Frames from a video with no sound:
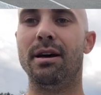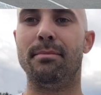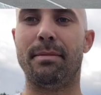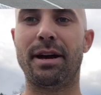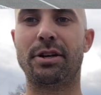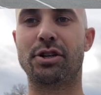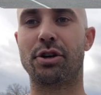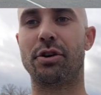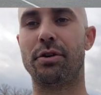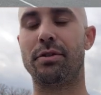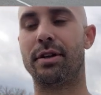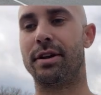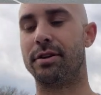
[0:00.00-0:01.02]
make sure
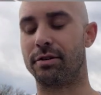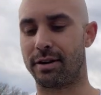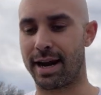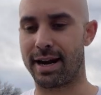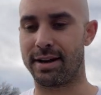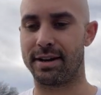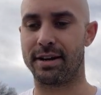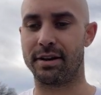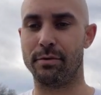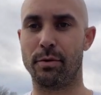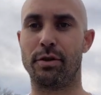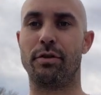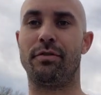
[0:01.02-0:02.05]
that you're landing
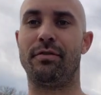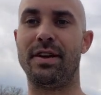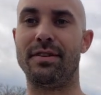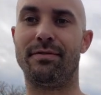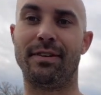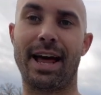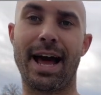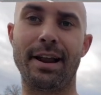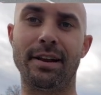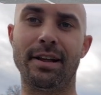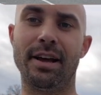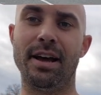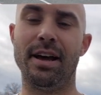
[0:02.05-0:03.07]
with your feet flat.
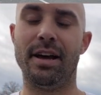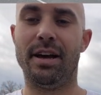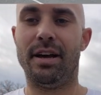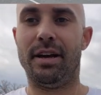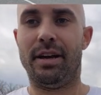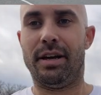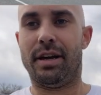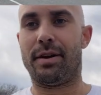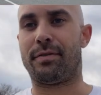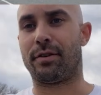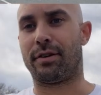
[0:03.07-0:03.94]
If you're